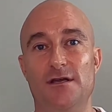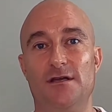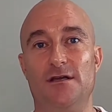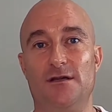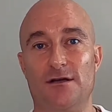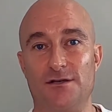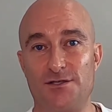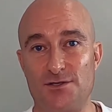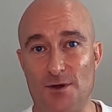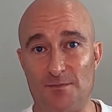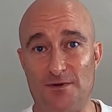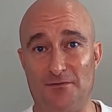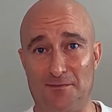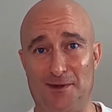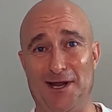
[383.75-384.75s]
you know, stop
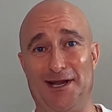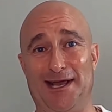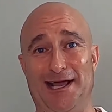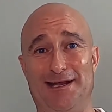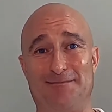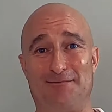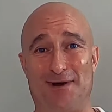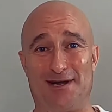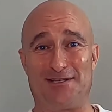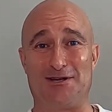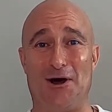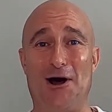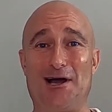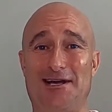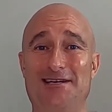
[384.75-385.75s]
you from getting eaten by
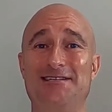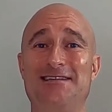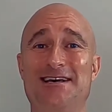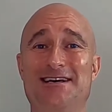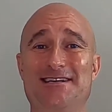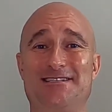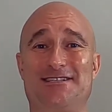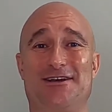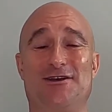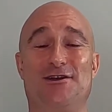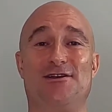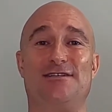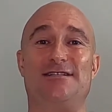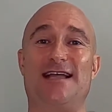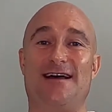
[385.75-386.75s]
tigers, so you
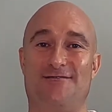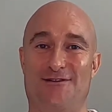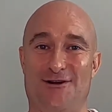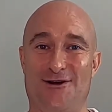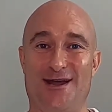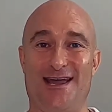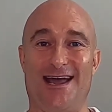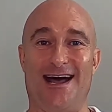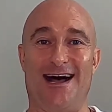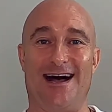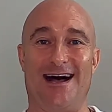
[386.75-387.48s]
could stay very